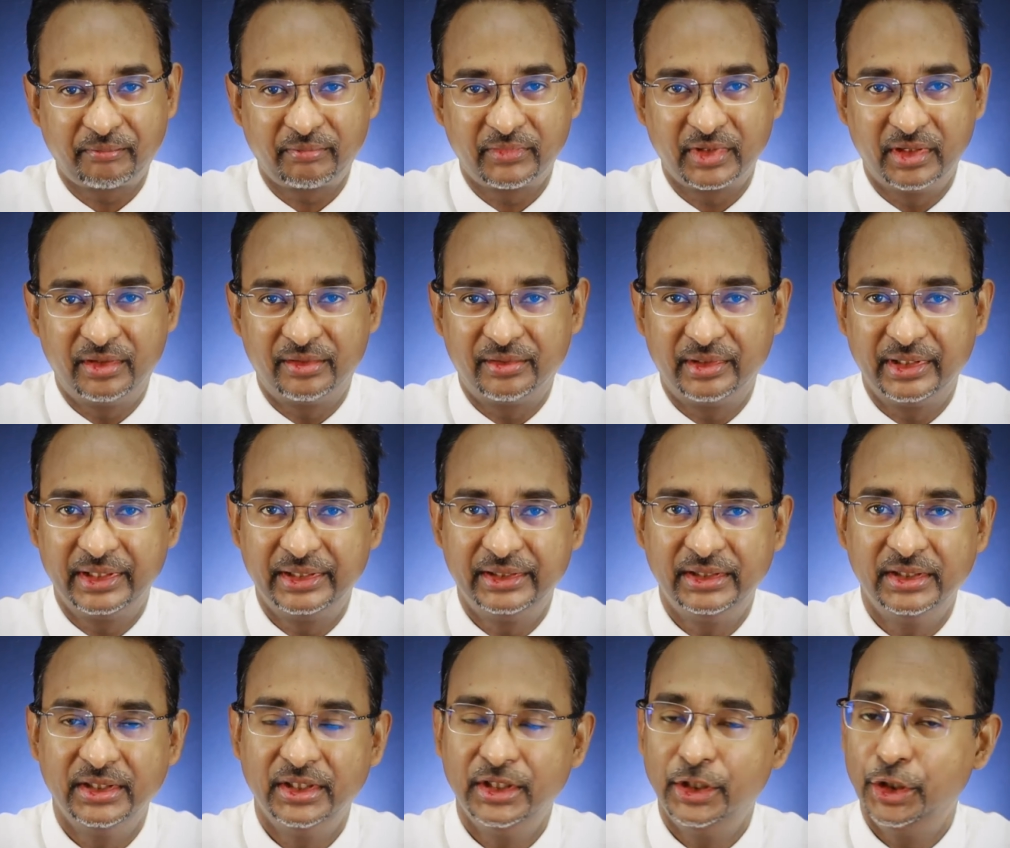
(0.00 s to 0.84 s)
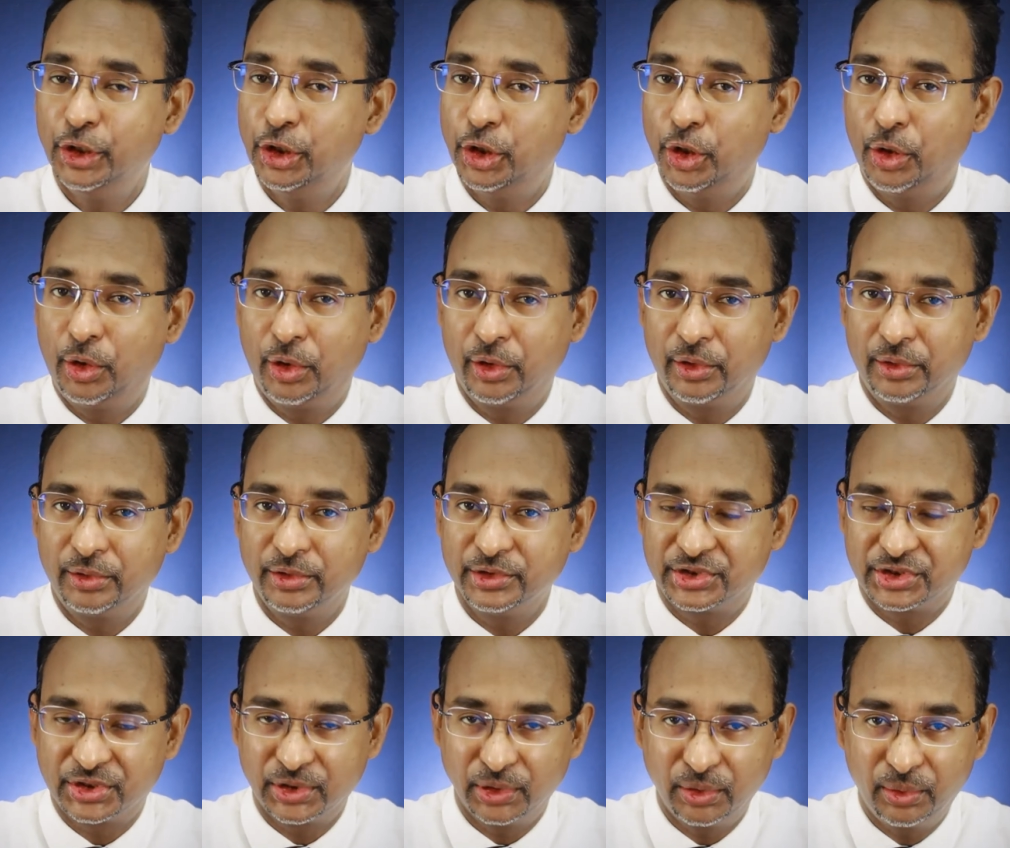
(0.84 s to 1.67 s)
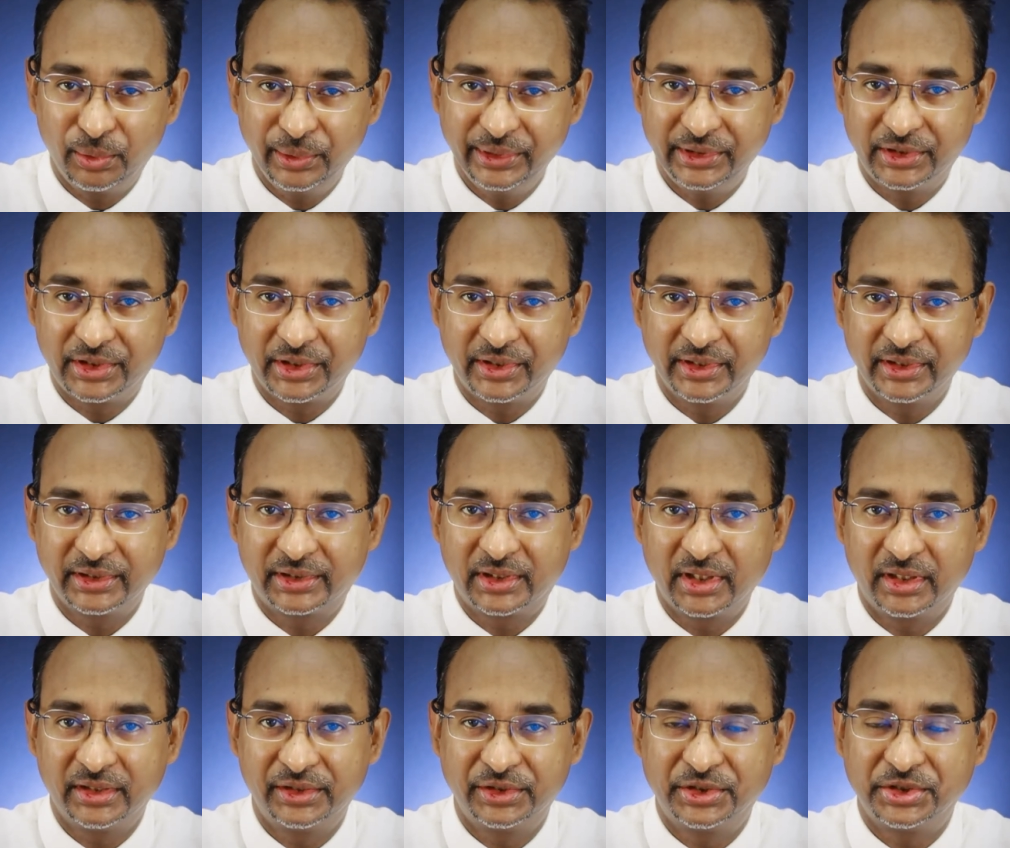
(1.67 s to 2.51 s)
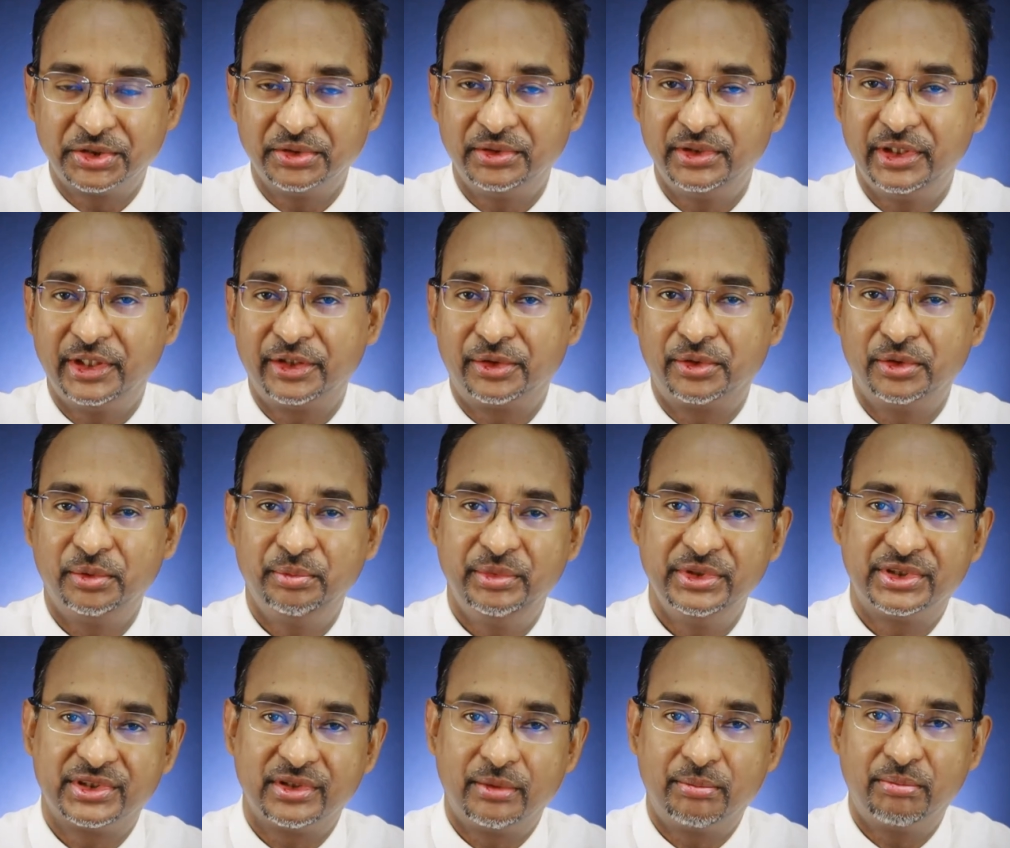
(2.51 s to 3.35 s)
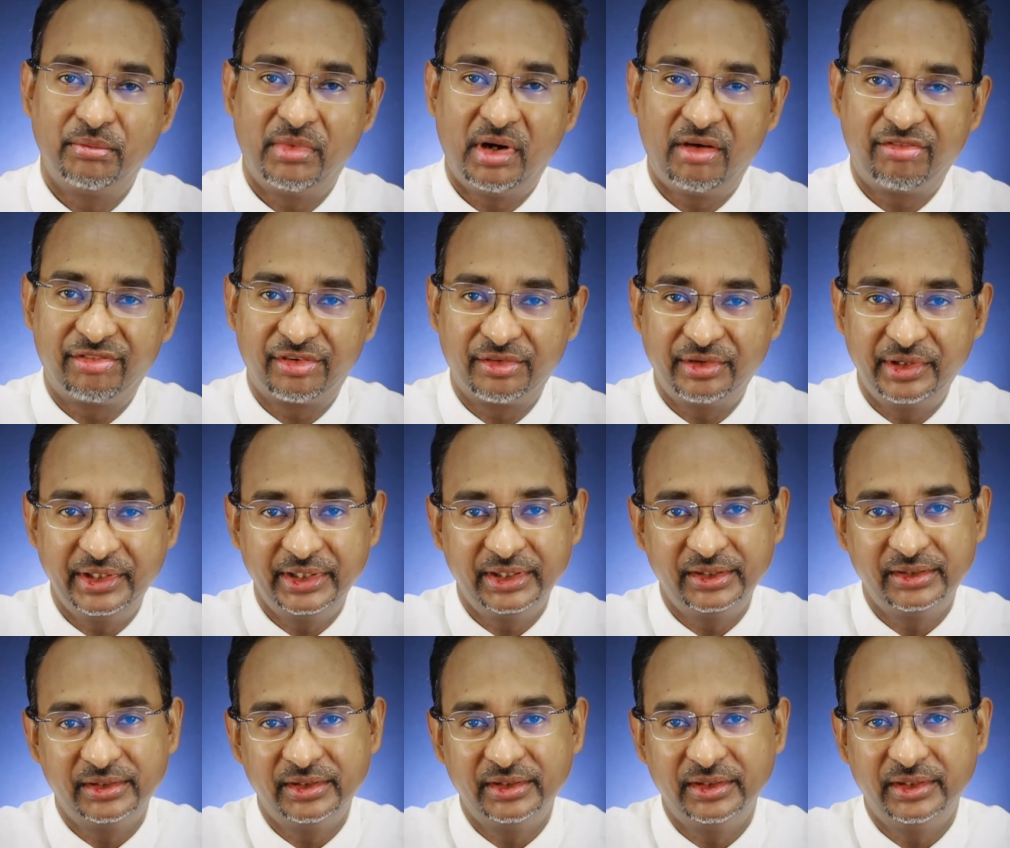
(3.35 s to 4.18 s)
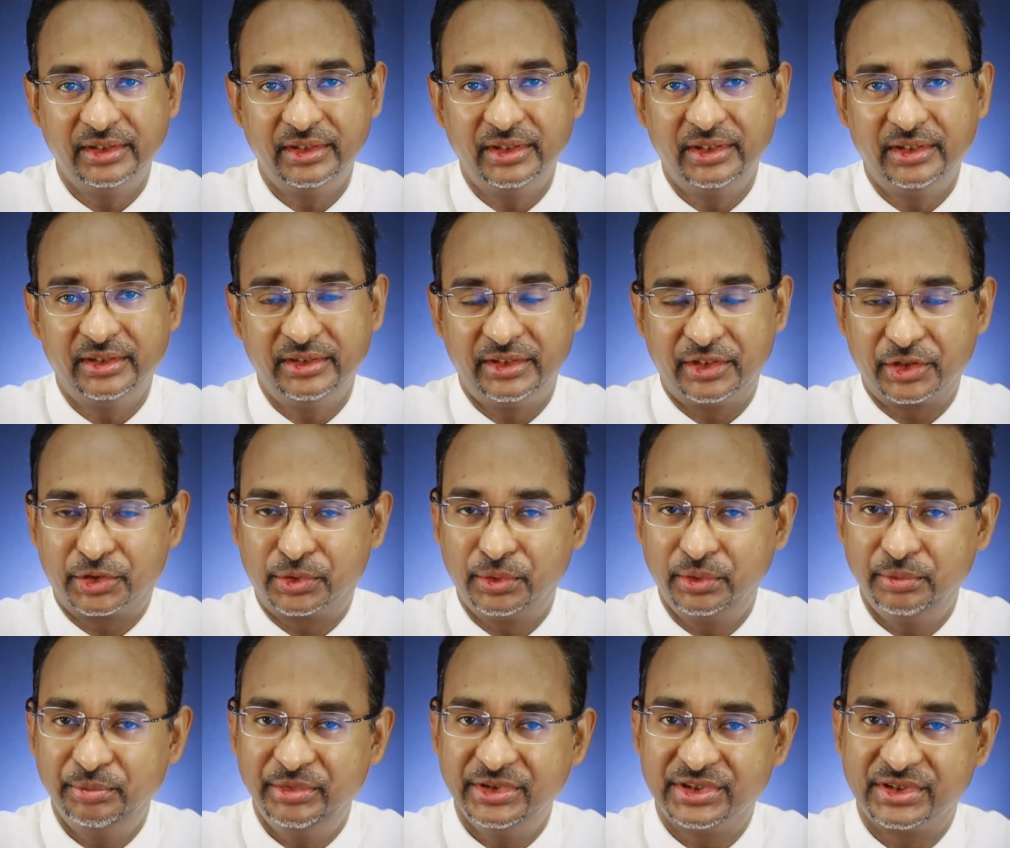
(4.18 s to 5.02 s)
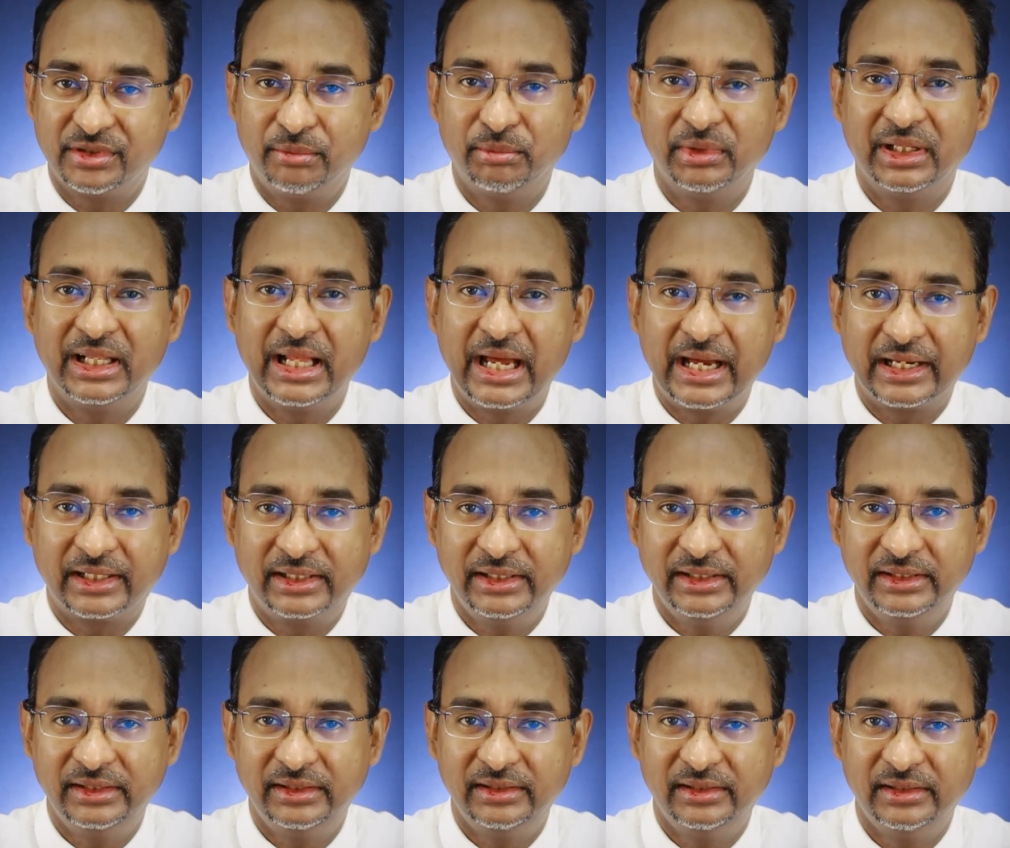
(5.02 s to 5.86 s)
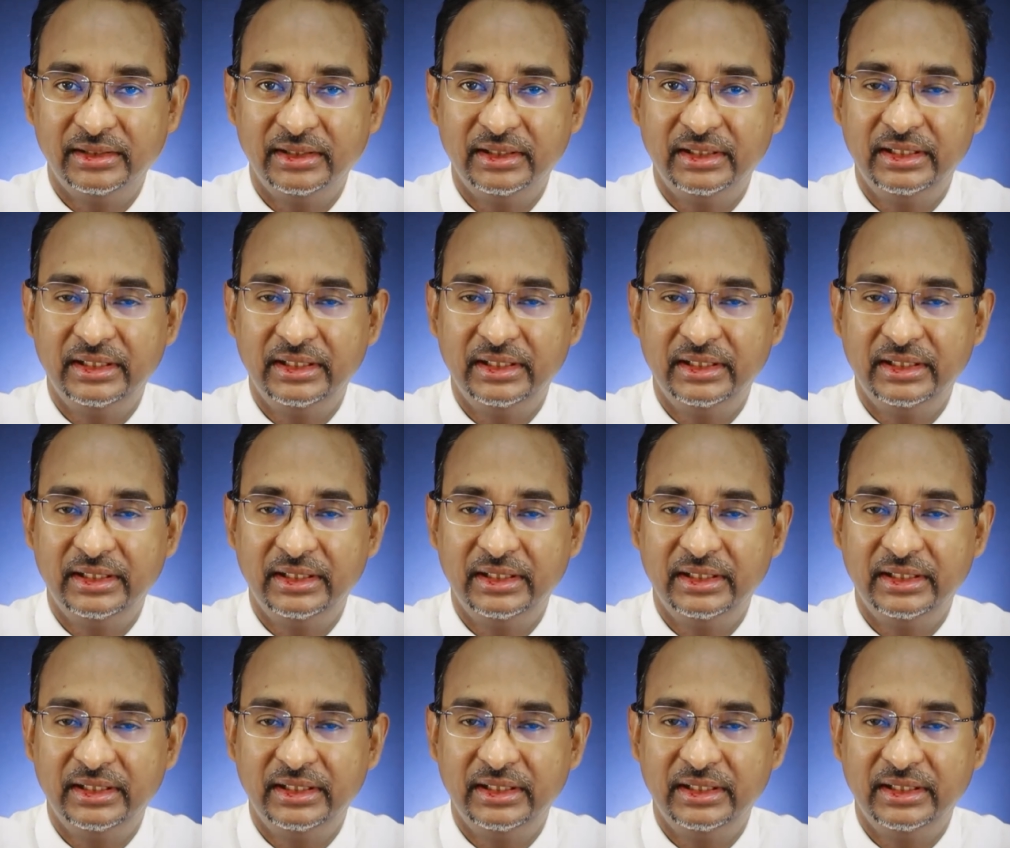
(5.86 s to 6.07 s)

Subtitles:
all right, or slow internet connection. There could be some buffering, there could be some lagging.